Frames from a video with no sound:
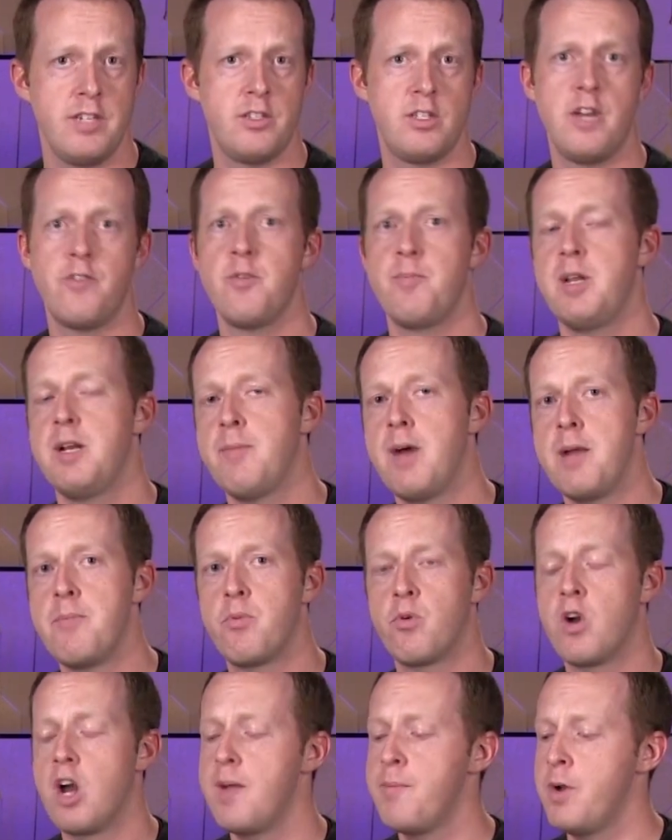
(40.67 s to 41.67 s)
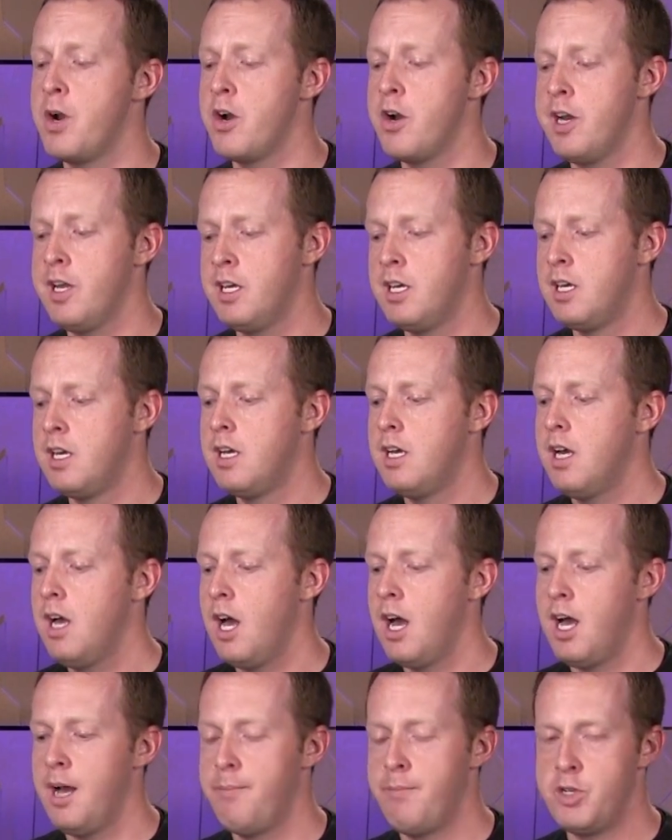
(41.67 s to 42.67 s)
It's never been my primary
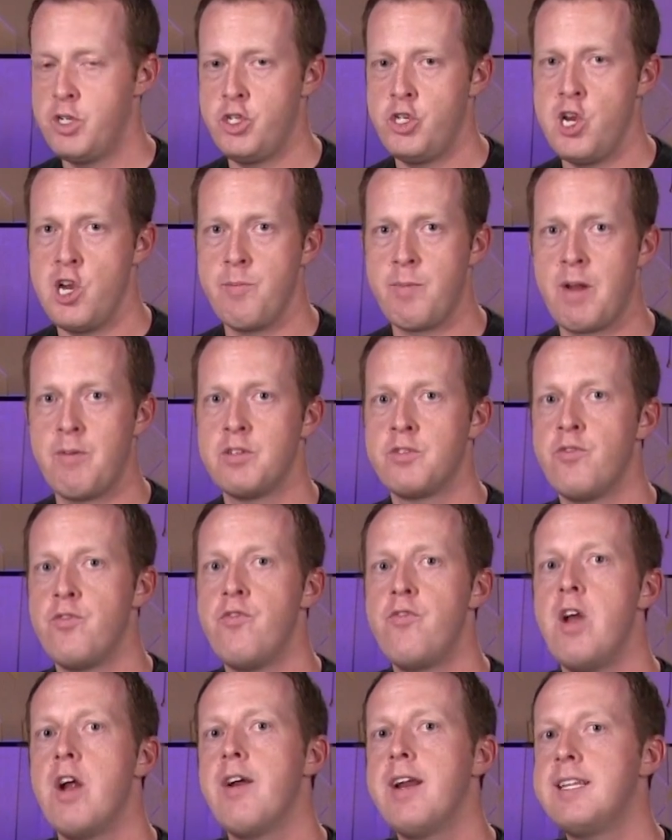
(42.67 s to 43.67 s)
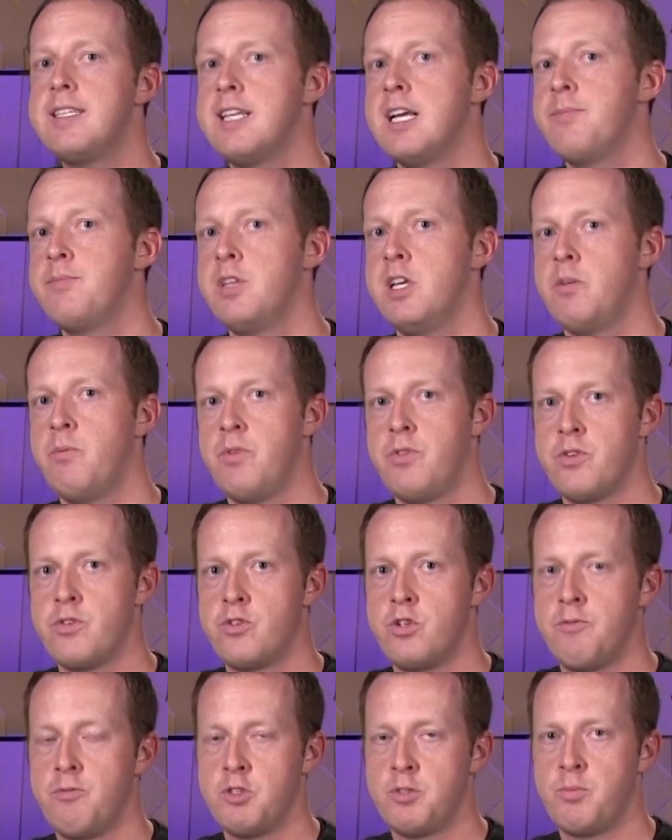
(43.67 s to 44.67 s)
uh, machine, but I was very tempted with the
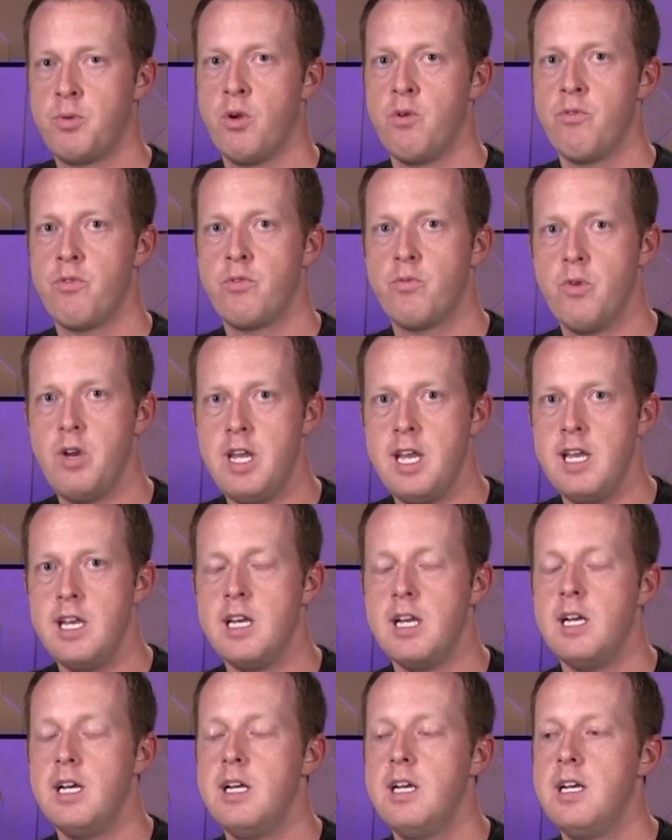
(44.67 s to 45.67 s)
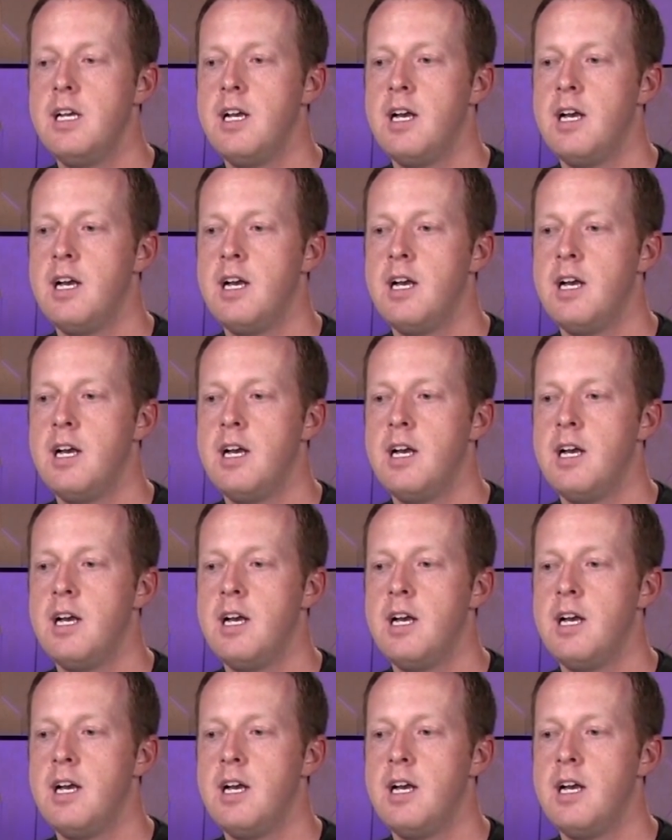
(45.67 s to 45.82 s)
Surface Pro three